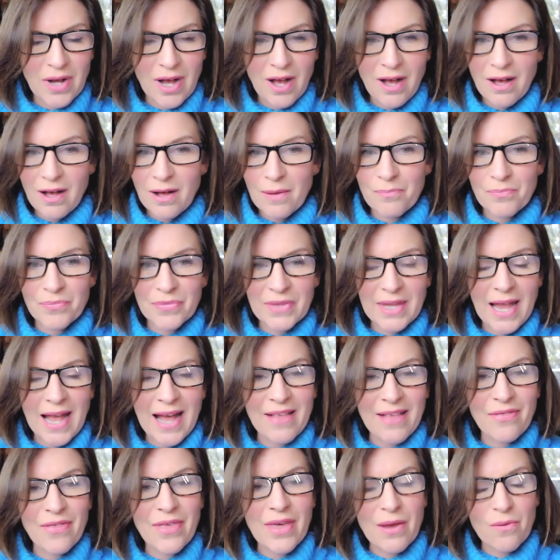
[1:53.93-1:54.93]
And
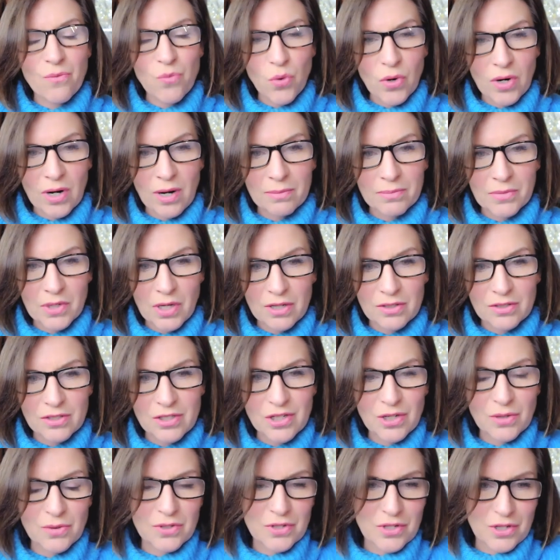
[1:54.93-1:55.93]
then what I'm going to
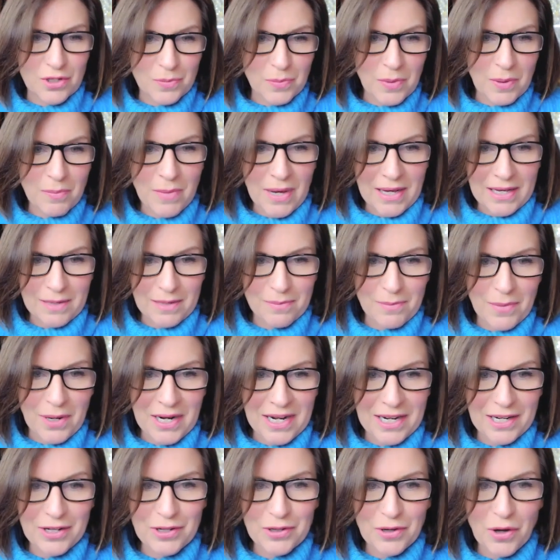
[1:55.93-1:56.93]
do is just be making my
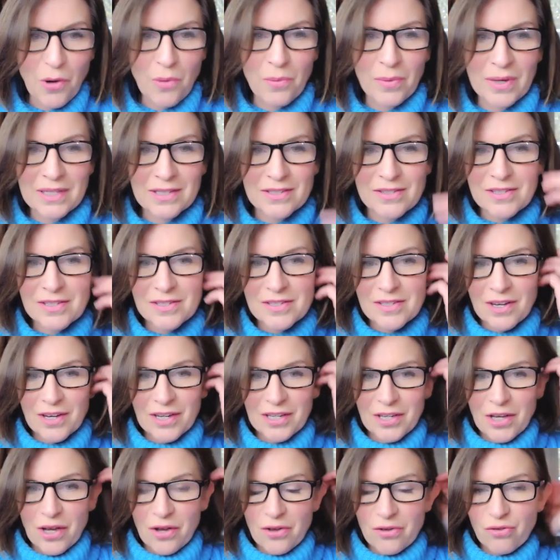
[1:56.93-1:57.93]
little comments as I
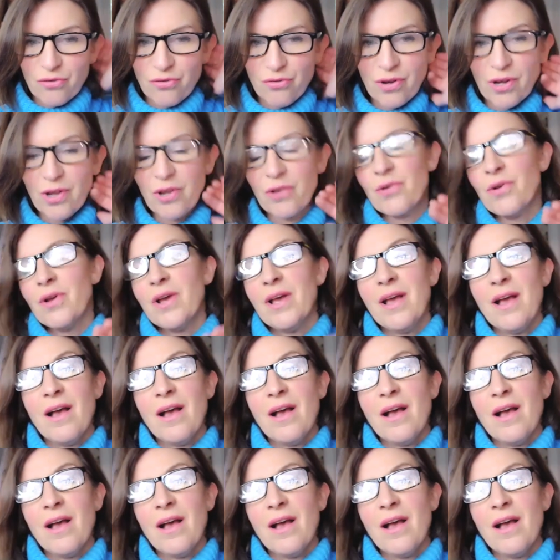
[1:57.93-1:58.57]
go through.